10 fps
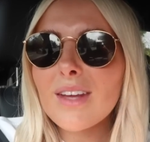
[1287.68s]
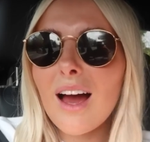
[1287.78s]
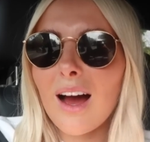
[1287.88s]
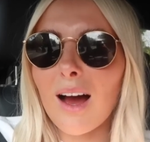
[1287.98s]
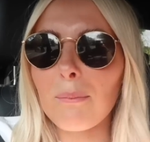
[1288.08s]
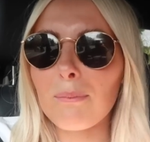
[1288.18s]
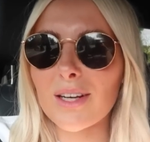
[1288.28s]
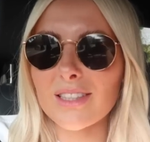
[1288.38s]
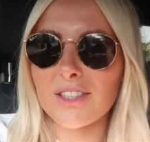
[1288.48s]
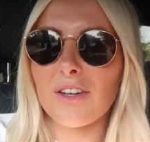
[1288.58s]

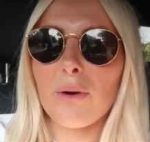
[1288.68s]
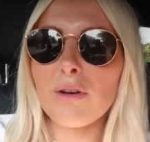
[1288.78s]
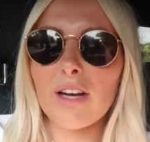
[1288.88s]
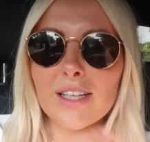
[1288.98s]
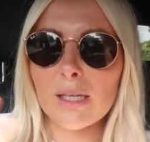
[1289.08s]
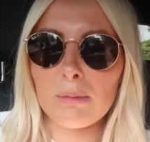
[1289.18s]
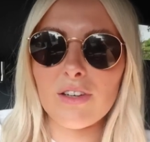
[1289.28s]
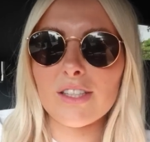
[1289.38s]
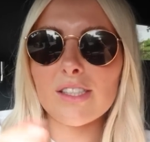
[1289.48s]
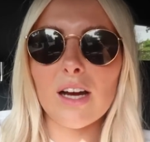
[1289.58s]
Because I don't know if like some
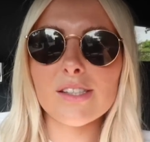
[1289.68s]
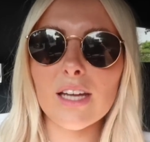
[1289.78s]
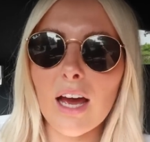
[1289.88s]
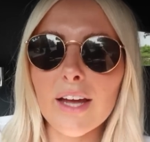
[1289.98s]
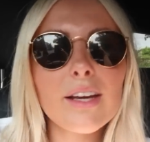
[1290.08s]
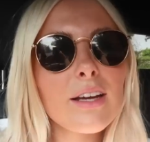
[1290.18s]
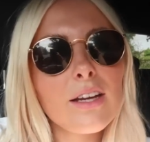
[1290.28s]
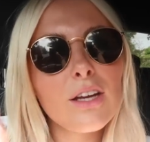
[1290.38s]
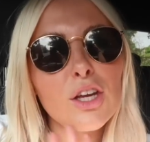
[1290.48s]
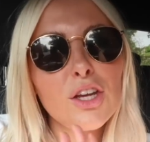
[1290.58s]
of her designs are like,
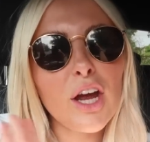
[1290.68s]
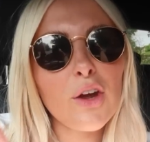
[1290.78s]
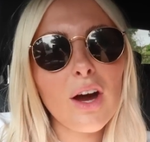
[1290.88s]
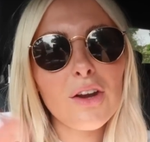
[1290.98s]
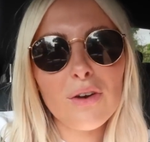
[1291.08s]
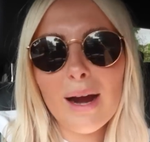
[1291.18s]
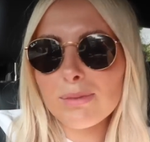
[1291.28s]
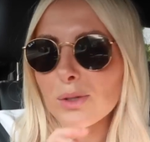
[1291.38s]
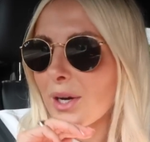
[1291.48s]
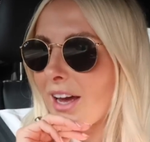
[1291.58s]
you know, under
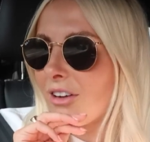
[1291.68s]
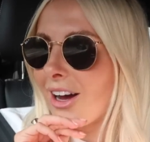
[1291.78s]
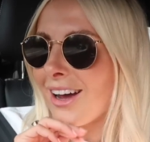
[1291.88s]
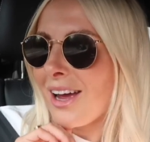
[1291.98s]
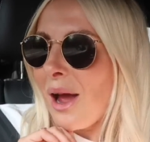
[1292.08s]
wraps or whatever.